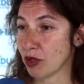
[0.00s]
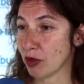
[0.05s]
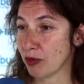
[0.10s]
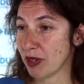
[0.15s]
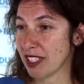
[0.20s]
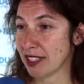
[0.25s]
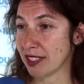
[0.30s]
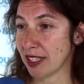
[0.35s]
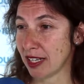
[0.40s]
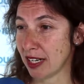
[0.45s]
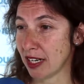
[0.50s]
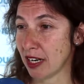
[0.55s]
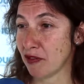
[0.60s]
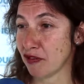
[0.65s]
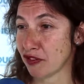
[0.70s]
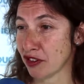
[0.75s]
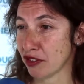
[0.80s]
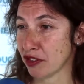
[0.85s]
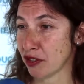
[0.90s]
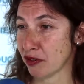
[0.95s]
to be sitting in
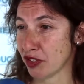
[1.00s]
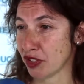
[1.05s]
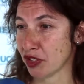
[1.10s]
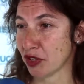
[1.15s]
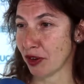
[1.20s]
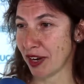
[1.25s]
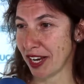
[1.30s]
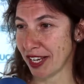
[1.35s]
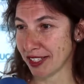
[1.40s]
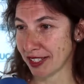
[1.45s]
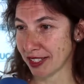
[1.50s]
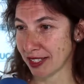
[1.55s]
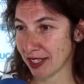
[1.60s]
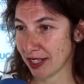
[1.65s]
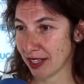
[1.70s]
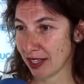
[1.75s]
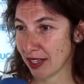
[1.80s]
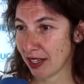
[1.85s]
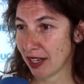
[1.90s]
front of screens